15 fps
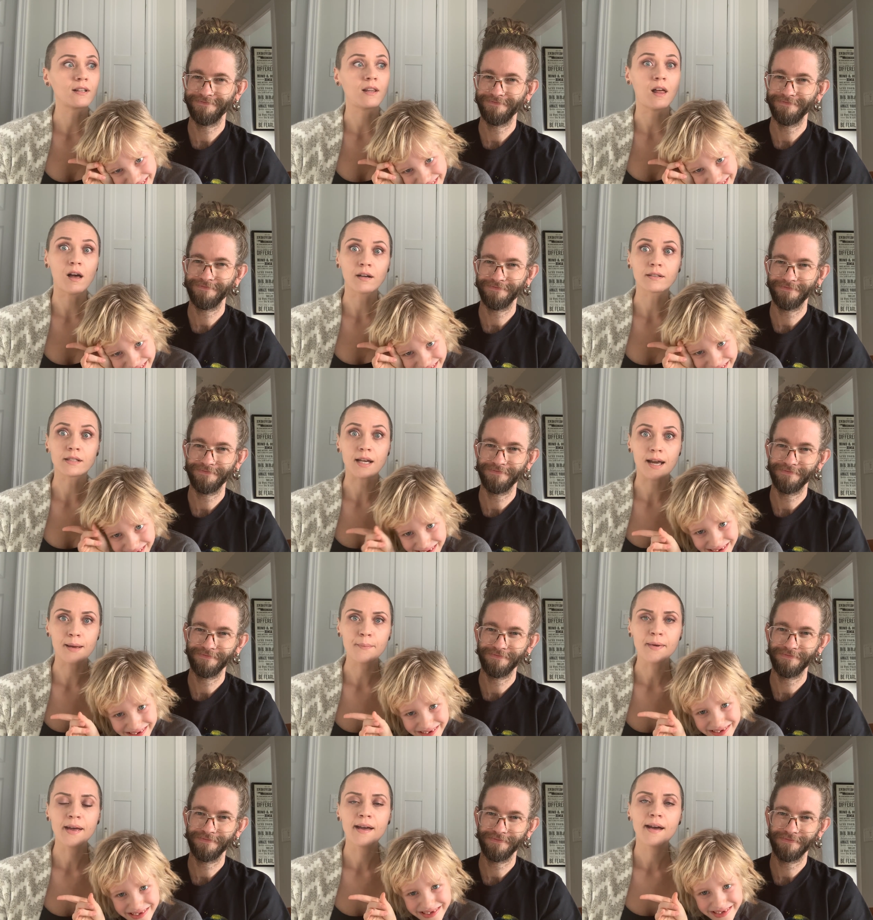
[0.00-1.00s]
Speaker 1: a long
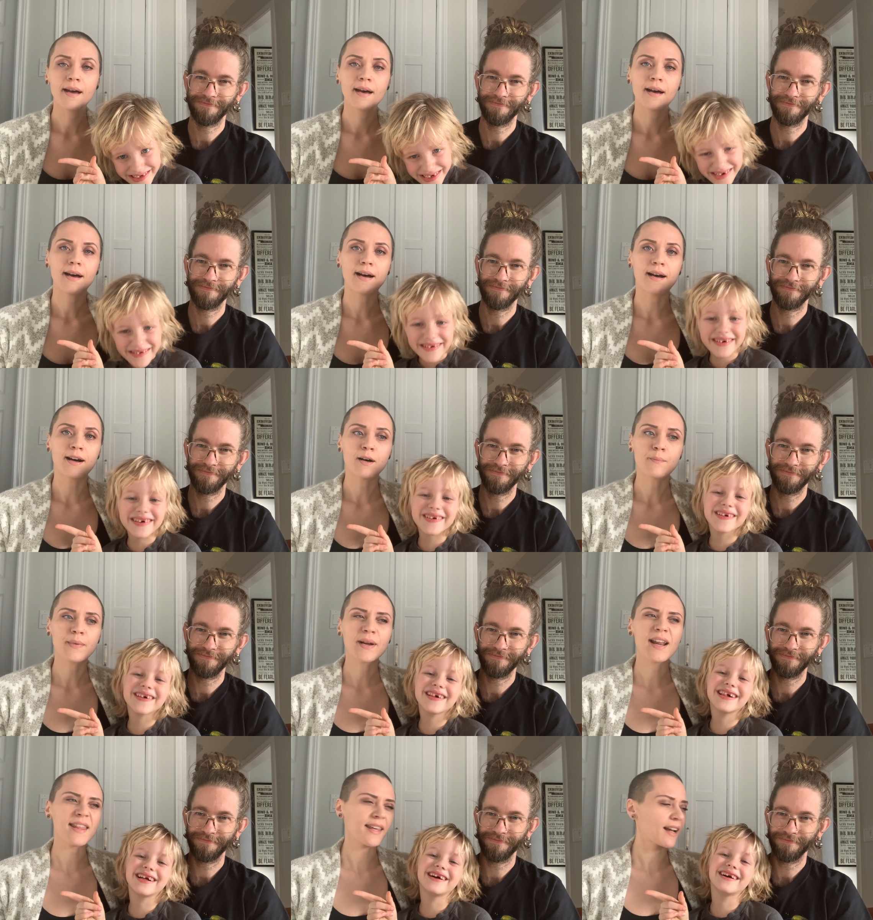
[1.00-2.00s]
time. So.
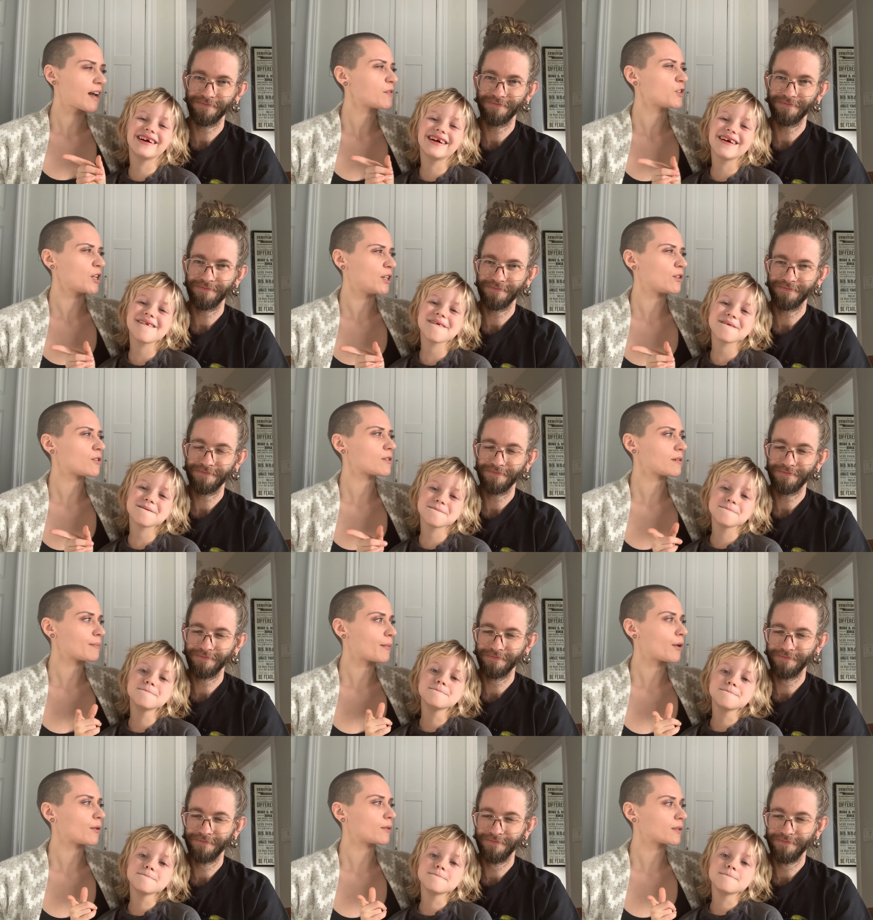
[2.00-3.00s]
Um, but I think I've changed
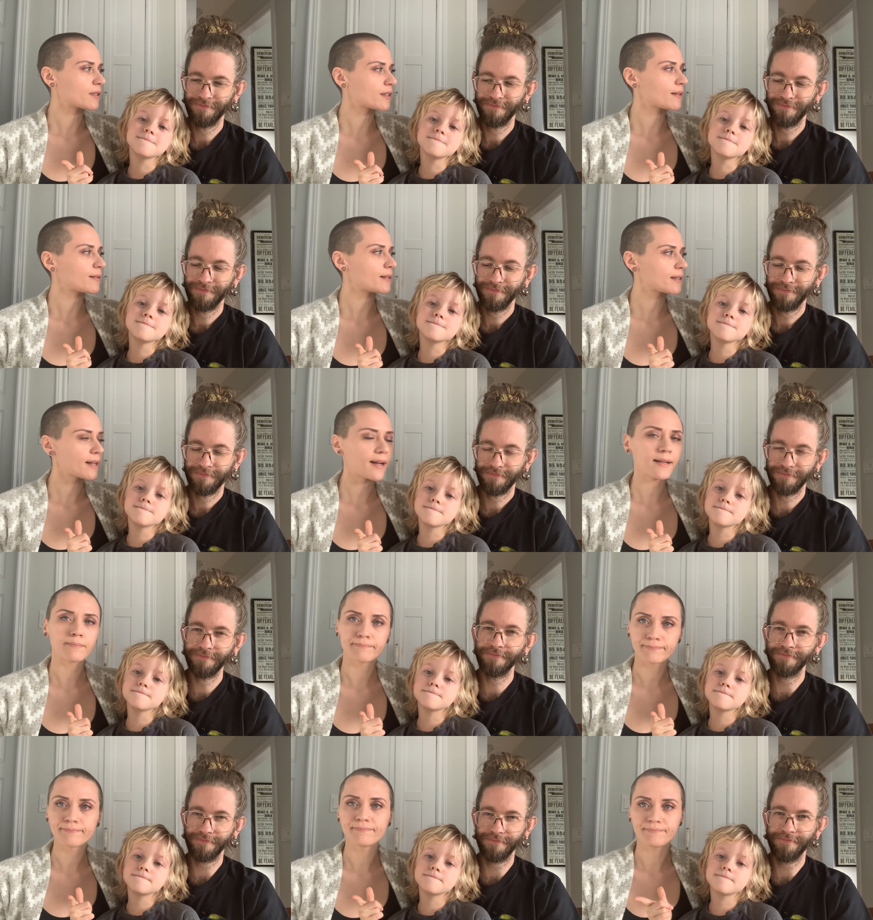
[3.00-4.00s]
the most, I would say.
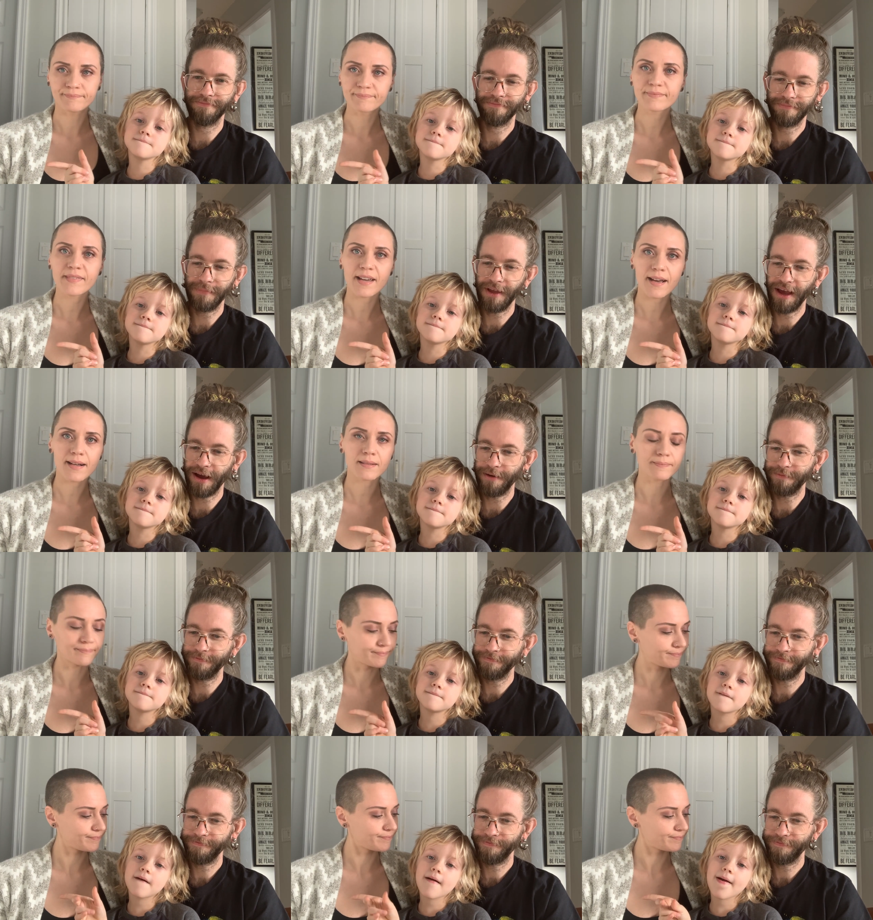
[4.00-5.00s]
Mm -hmm. Yeah.
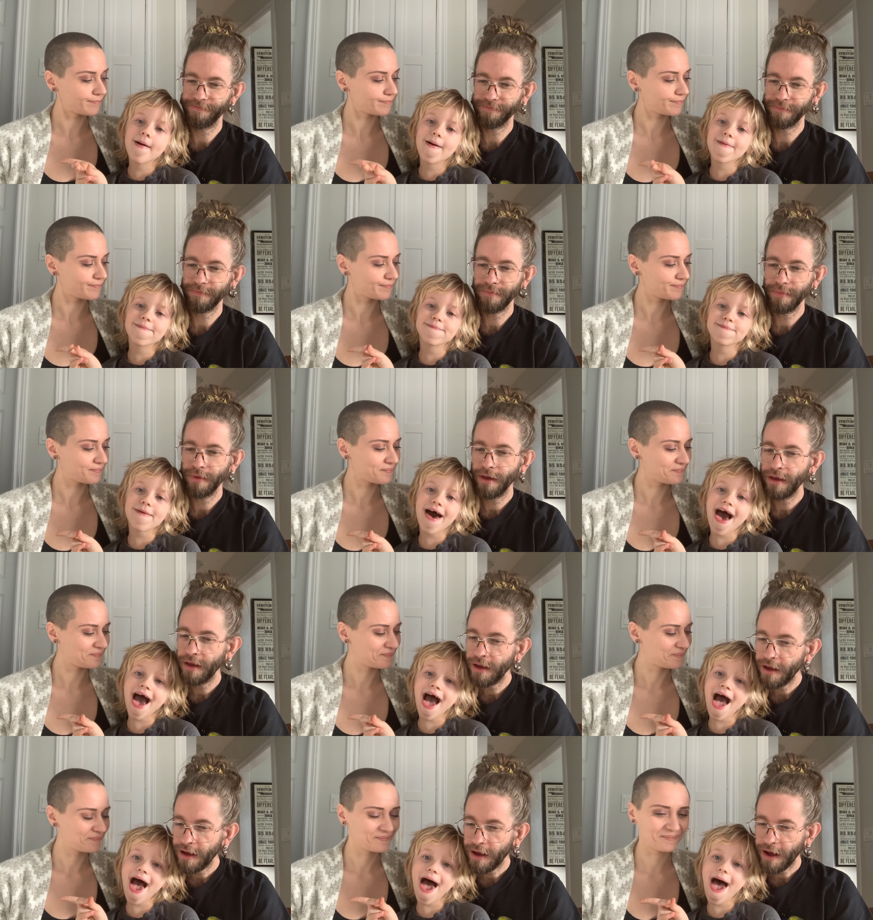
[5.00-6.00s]

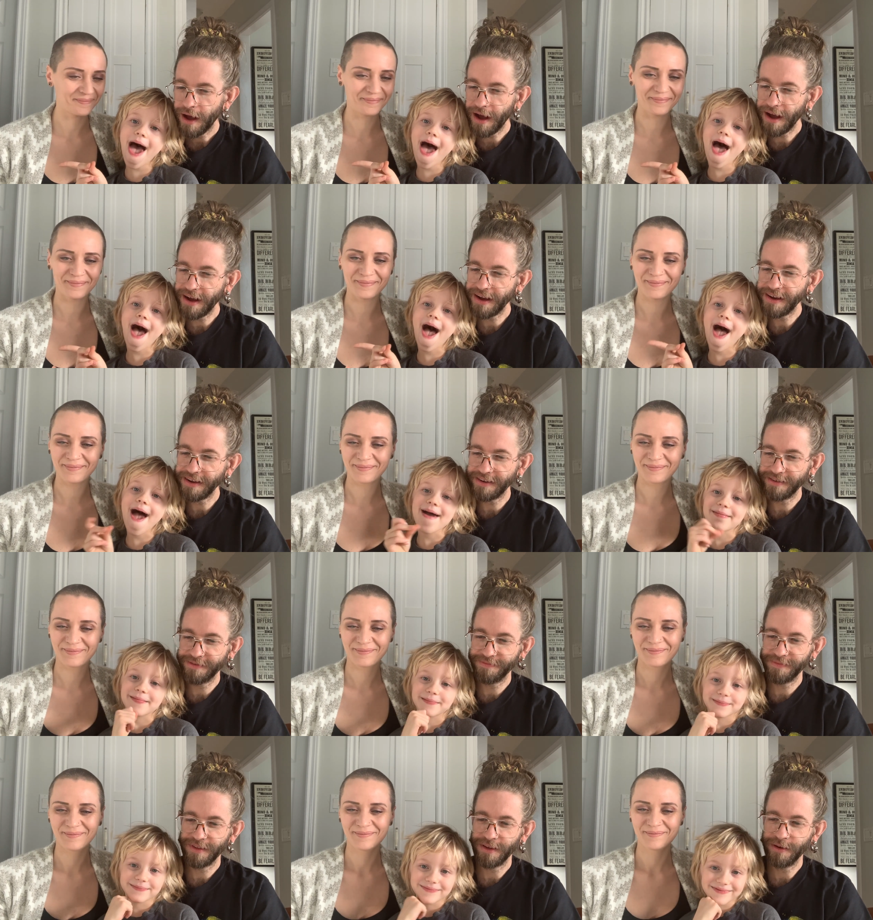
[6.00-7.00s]

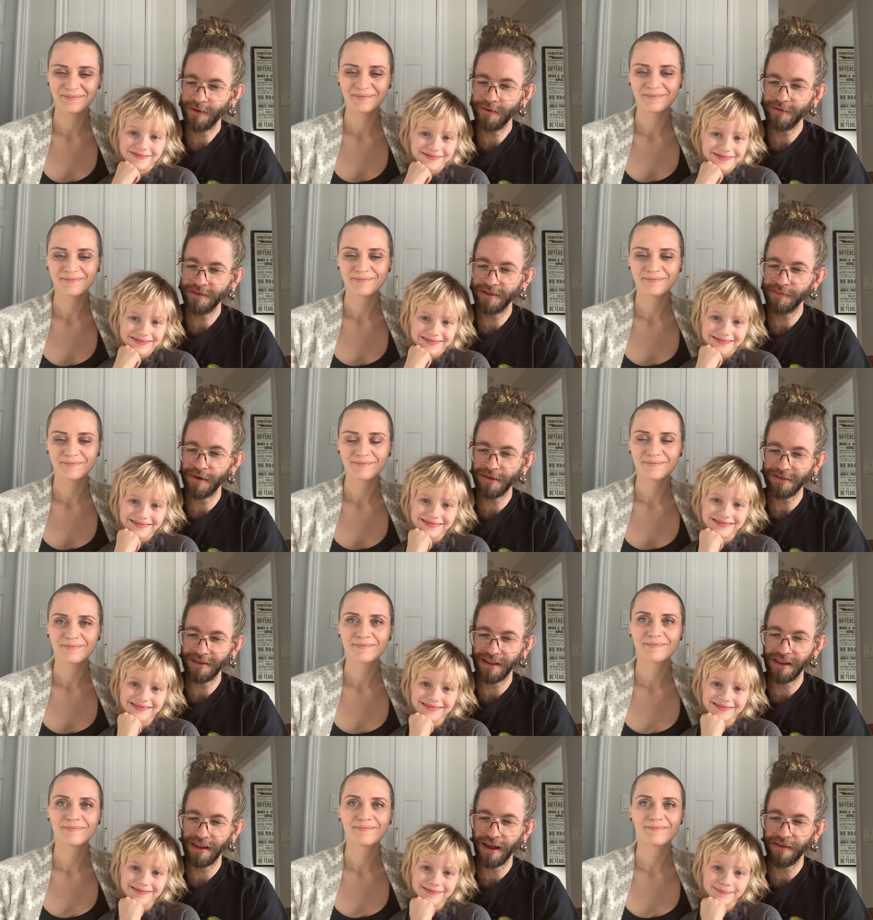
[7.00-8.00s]
Speaker 2: Uh, who's the
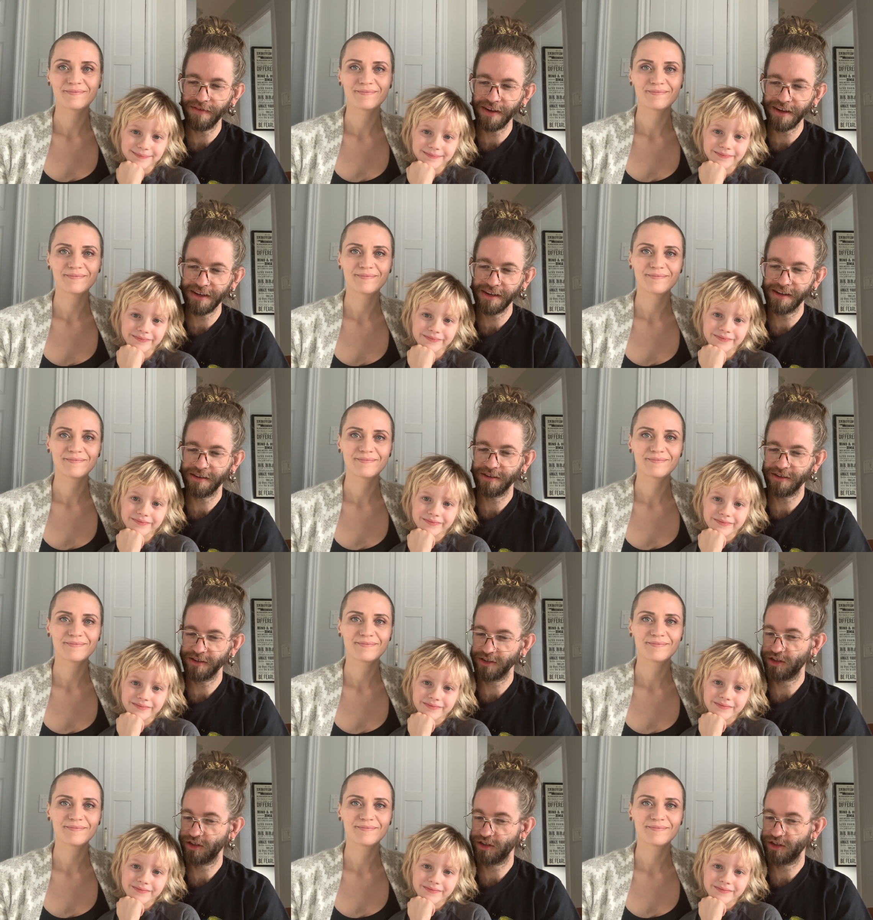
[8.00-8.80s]
most loving to